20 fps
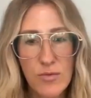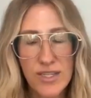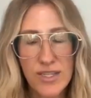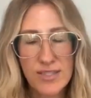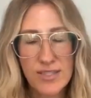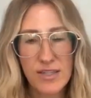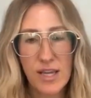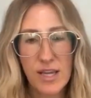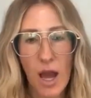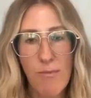
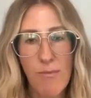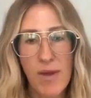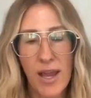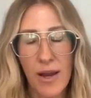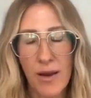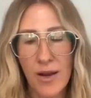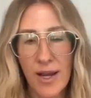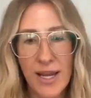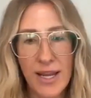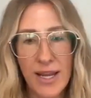recently got
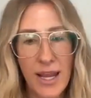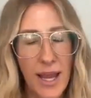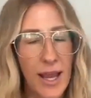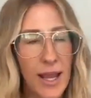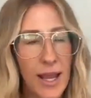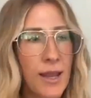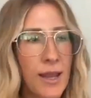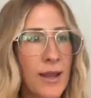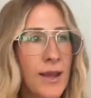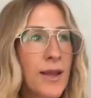married,
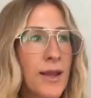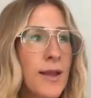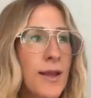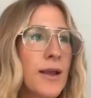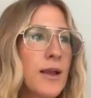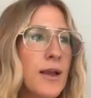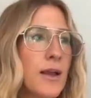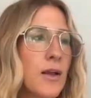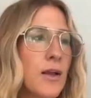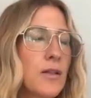and
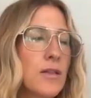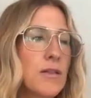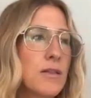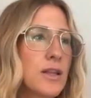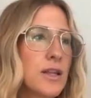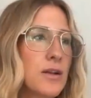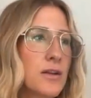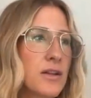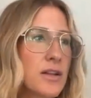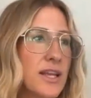
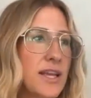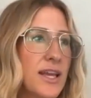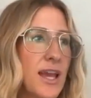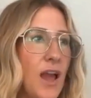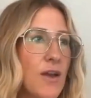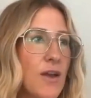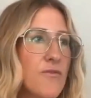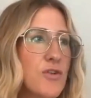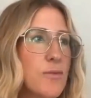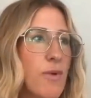literally
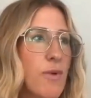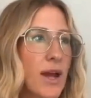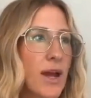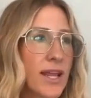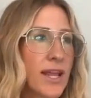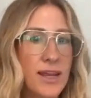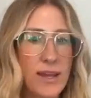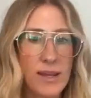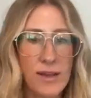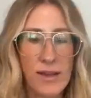
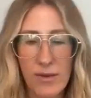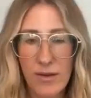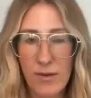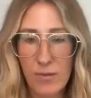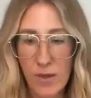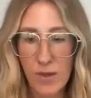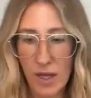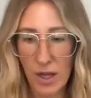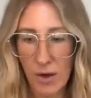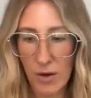everybody,
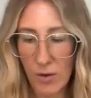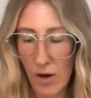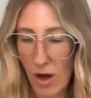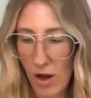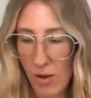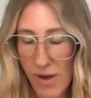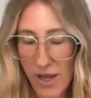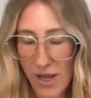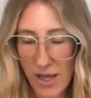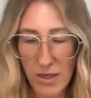
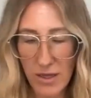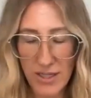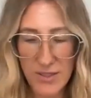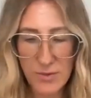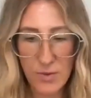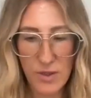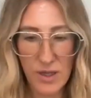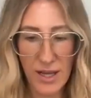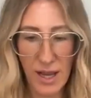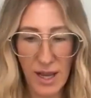all my
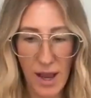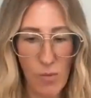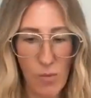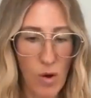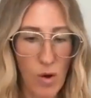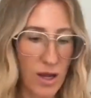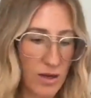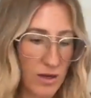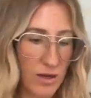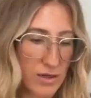clients were like, I
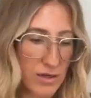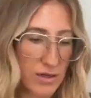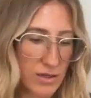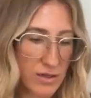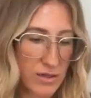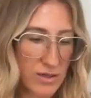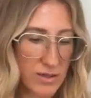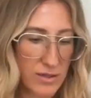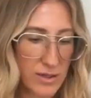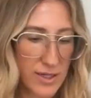want
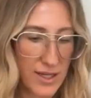her